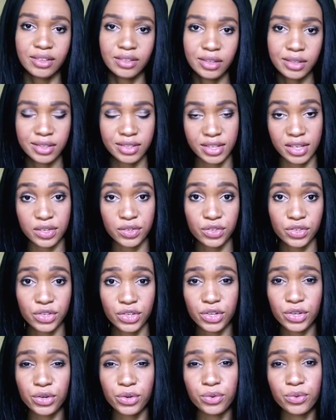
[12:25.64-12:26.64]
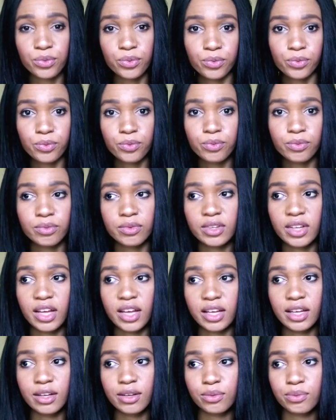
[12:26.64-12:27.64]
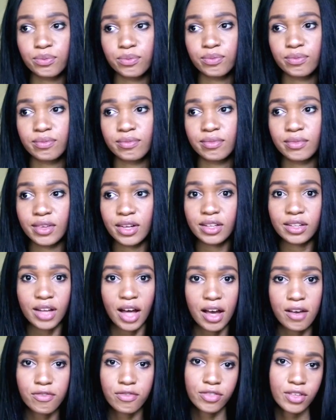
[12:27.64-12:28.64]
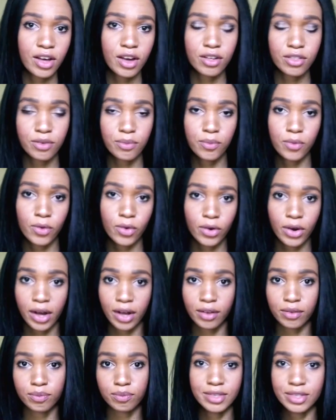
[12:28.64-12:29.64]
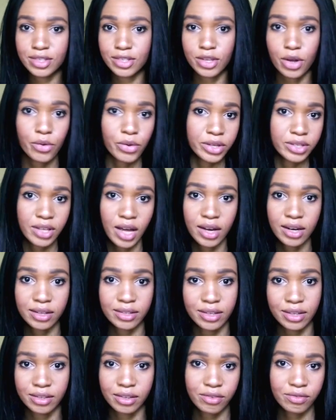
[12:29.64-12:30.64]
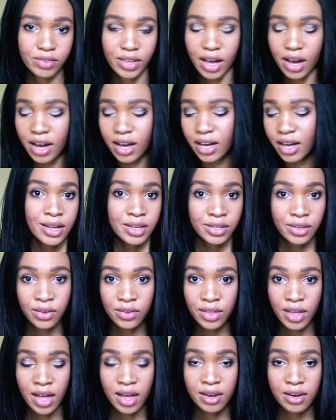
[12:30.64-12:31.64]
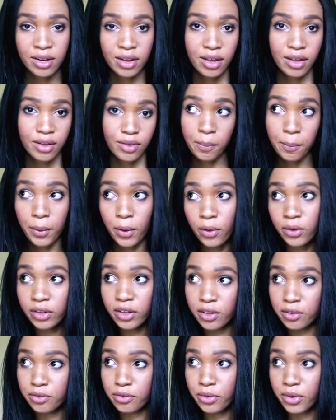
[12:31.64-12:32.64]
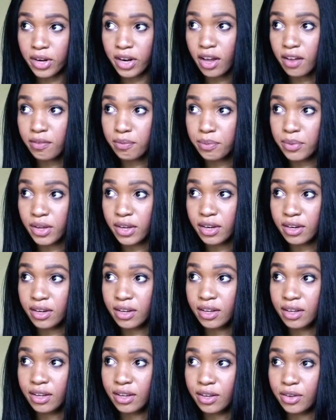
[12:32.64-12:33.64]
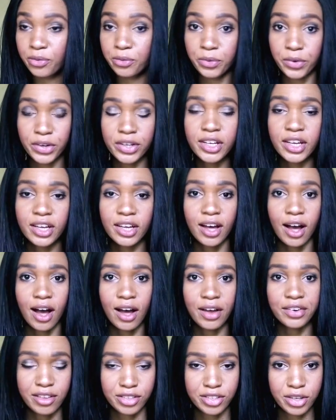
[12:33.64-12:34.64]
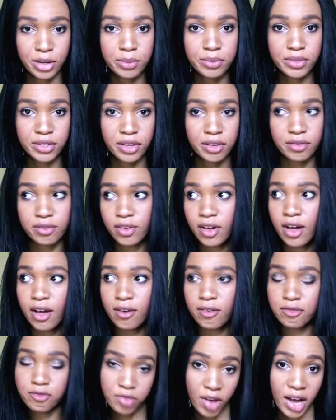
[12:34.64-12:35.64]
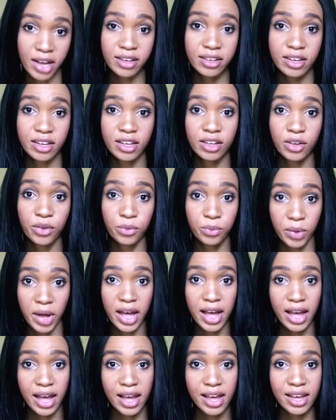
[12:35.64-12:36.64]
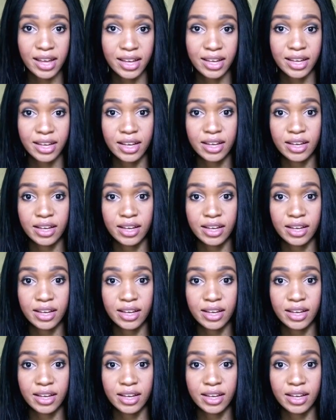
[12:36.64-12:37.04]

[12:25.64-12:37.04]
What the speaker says: looked into like a life there, the more I'm so excited to live there. So then the bulk of what I've been working on in terms of finding a way